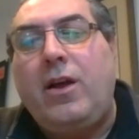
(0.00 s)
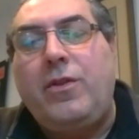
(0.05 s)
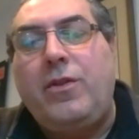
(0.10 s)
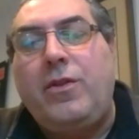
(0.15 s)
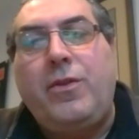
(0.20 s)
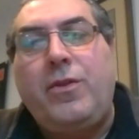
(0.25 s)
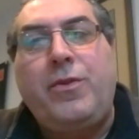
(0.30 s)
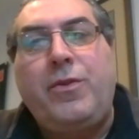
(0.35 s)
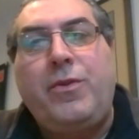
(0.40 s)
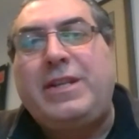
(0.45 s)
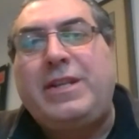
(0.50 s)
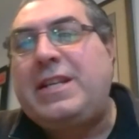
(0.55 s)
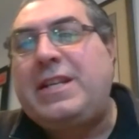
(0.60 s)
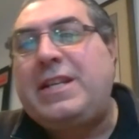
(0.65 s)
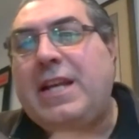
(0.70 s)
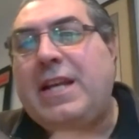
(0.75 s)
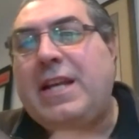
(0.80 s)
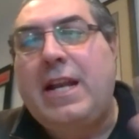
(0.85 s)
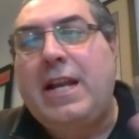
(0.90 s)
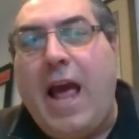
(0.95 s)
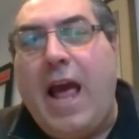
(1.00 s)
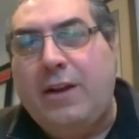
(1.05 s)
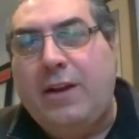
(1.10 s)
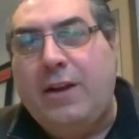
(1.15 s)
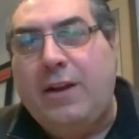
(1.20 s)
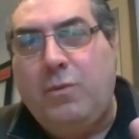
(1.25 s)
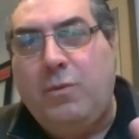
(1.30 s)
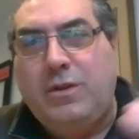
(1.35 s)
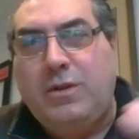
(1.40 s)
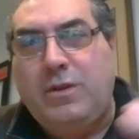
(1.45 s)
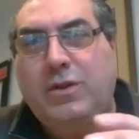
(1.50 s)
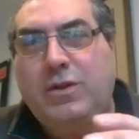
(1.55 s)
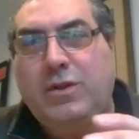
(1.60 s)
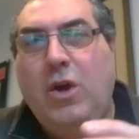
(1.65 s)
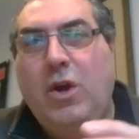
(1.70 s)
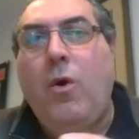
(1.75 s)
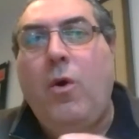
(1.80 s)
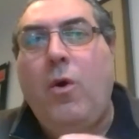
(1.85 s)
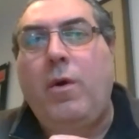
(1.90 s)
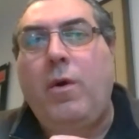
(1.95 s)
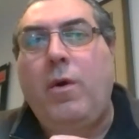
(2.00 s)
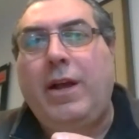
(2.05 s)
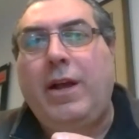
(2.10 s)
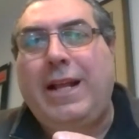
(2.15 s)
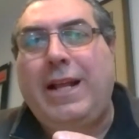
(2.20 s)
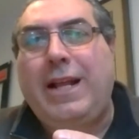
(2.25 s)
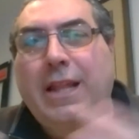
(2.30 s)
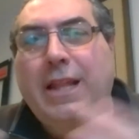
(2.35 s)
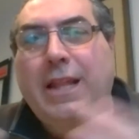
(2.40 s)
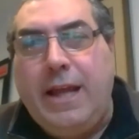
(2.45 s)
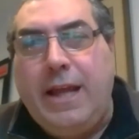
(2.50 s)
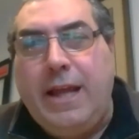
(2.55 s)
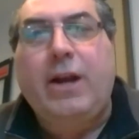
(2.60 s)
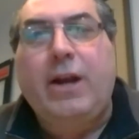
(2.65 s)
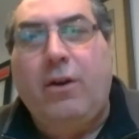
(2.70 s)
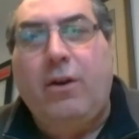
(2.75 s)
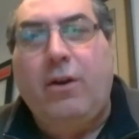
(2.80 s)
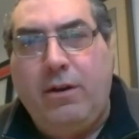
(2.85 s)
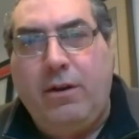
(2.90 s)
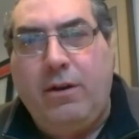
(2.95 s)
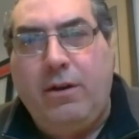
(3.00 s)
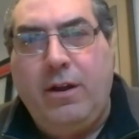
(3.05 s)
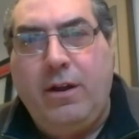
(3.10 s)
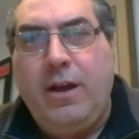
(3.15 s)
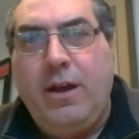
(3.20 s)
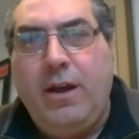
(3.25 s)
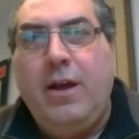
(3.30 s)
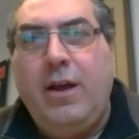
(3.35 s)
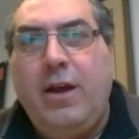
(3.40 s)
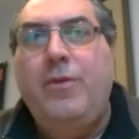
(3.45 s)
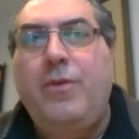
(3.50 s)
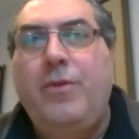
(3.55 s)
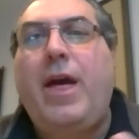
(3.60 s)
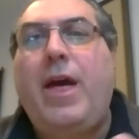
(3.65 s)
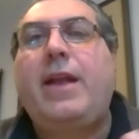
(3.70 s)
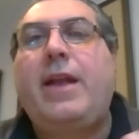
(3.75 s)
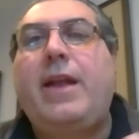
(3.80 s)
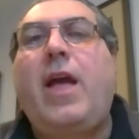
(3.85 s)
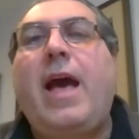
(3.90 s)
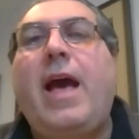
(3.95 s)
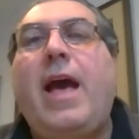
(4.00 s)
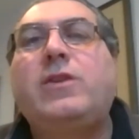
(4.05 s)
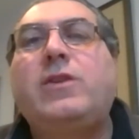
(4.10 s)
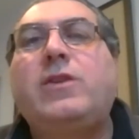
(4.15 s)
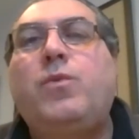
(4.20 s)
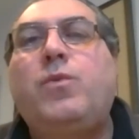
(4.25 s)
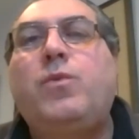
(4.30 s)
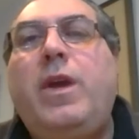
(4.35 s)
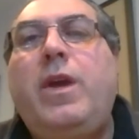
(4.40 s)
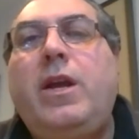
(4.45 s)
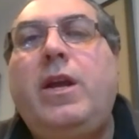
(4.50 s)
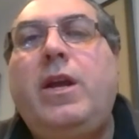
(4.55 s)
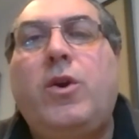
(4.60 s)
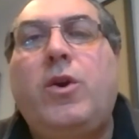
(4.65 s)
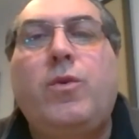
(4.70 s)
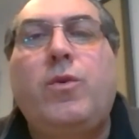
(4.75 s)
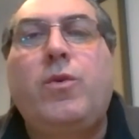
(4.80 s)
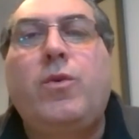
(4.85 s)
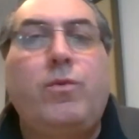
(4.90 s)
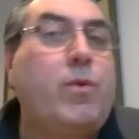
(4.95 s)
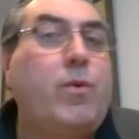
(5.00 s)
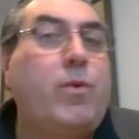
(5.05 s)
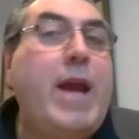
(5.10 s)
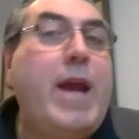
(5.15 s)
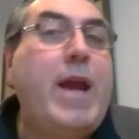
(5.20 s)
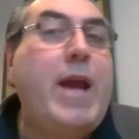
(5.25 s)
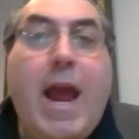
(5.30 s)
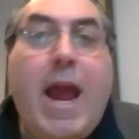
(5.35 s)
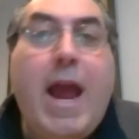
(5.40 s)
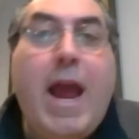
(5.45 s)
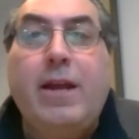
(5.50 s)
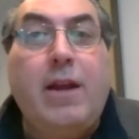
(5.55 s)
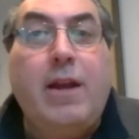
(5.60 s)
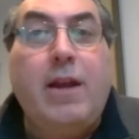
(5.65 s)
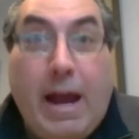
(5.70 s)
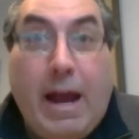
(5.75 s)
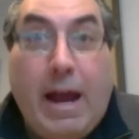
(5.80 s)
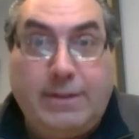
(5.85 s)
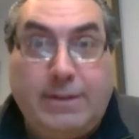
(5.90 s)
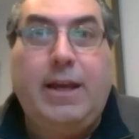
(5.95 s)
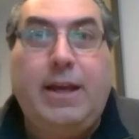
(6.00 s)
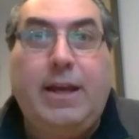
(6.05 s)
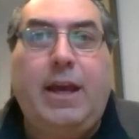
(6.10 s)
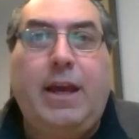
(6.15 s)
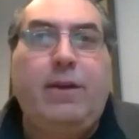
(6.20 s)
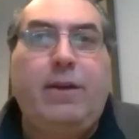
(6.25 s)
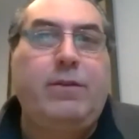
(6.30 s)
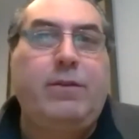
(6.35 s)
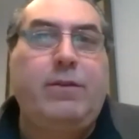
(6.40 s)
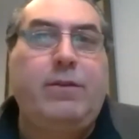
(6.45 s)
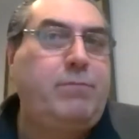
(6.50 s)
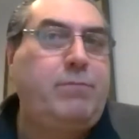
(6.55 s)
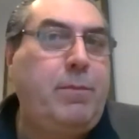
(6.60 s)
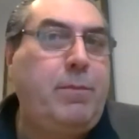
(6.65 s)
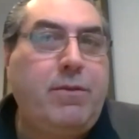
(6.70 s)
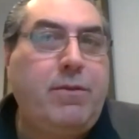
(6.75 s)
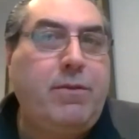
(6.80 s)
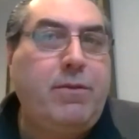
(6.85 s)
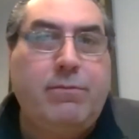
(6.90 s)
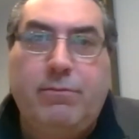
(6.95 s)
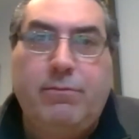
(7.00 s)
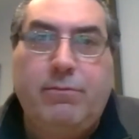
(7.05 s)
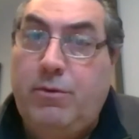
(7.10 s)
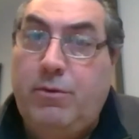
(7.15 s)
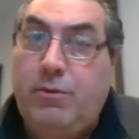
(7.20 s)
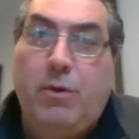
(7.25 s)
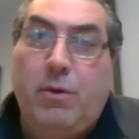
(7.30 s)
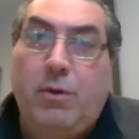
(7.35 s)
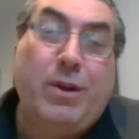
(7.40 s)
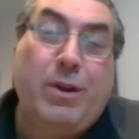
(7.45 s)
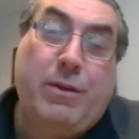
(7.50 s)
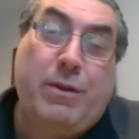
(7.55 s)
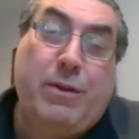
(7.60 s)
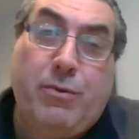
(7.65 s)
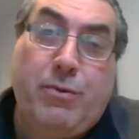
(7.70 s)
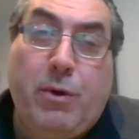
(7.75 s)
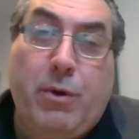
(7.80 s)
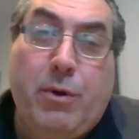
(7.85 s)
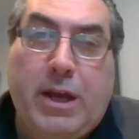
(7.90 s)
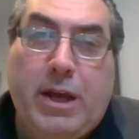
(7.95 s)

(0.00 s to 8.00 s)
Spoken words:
the disconnect was so clear that as we created IT, maybe, really 35